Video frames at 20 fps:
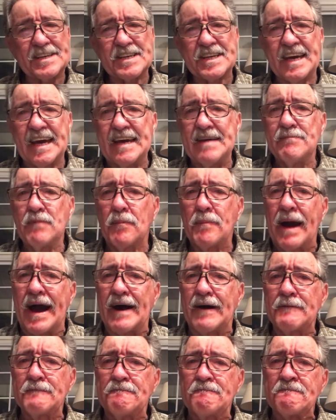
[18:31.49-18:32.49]
came
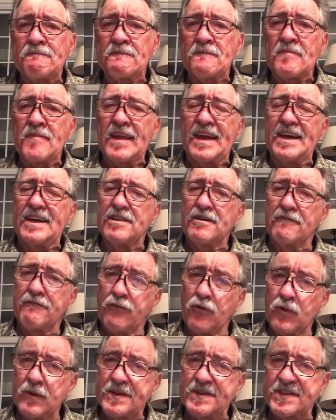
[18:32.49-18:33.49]
about in the
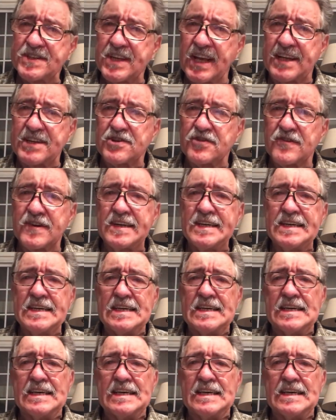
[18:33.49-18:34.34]
4th century.